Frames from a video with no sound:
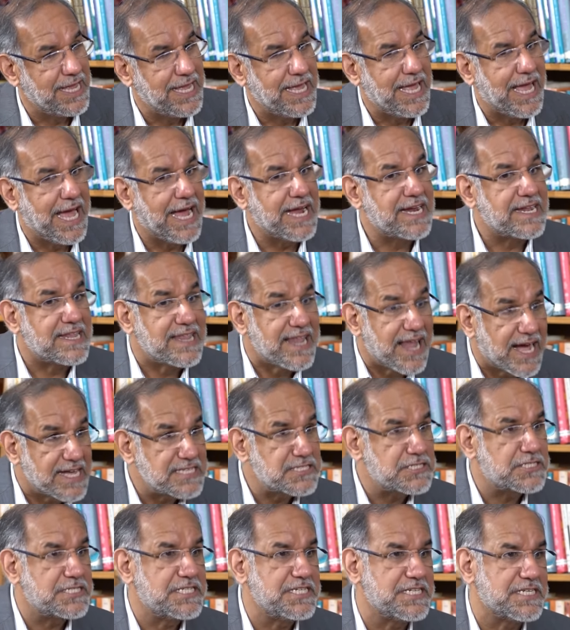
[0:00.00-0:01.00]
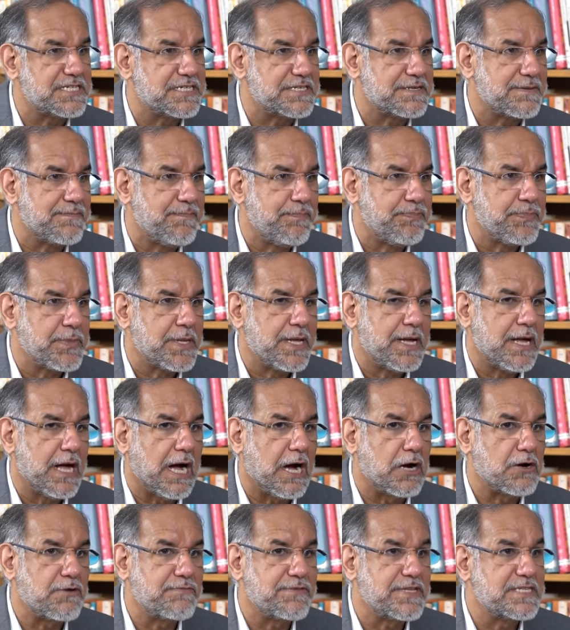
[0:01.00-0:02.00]
And last year,
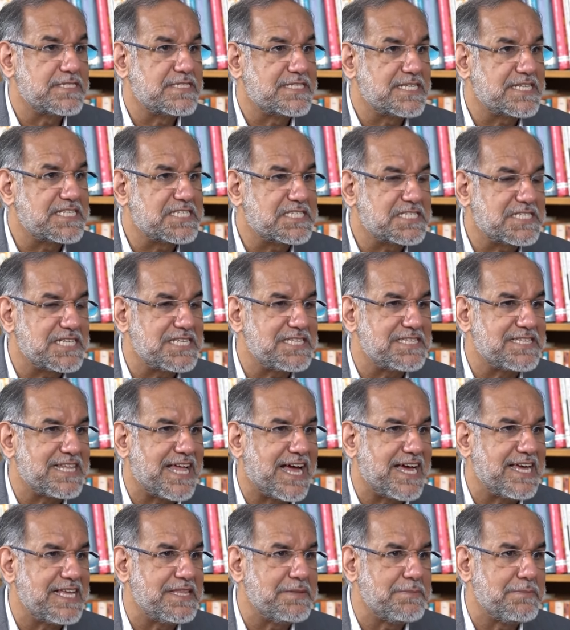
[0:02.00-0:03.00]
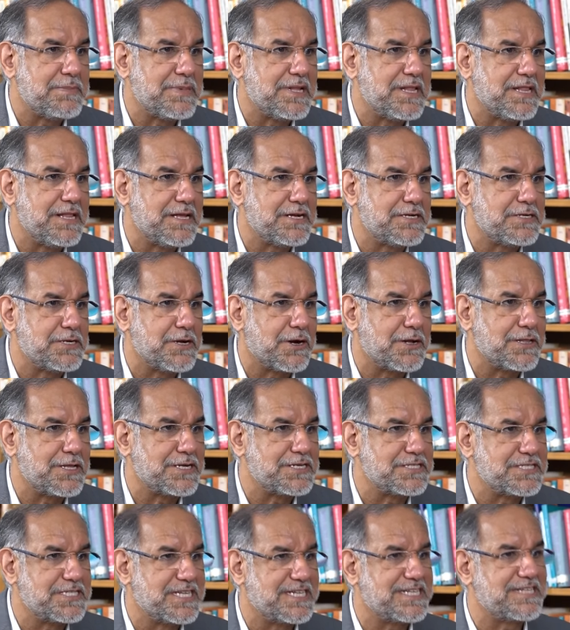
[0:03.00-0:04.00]
out of the $69 billion
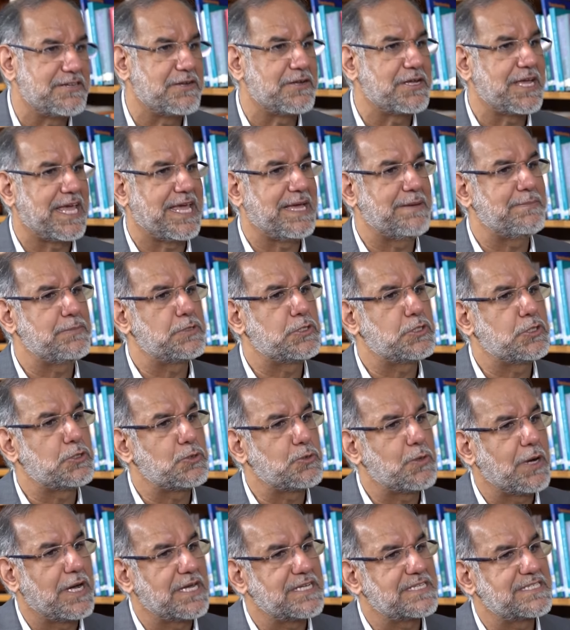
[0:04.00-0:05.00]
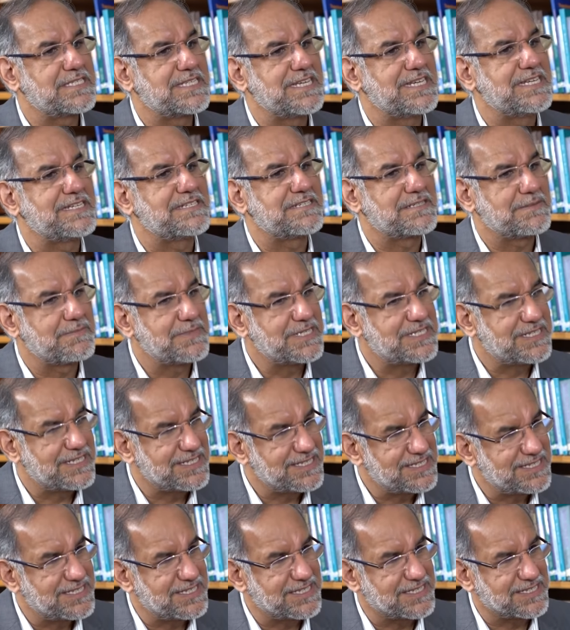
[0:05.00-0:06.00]
that came to us in
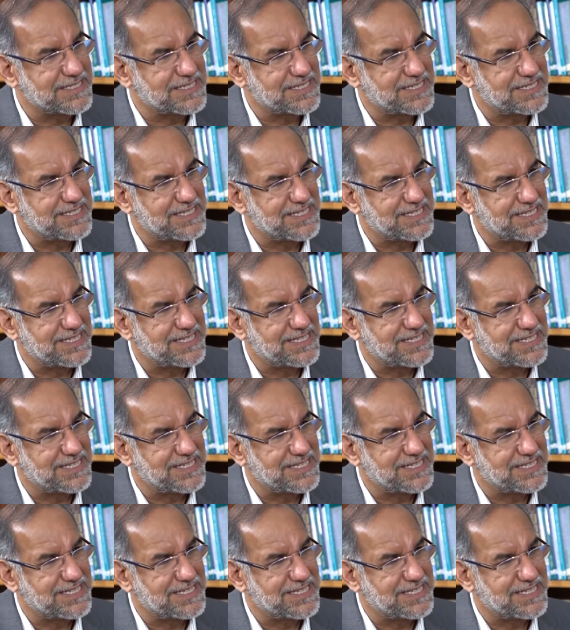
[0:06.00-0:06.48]
remittances,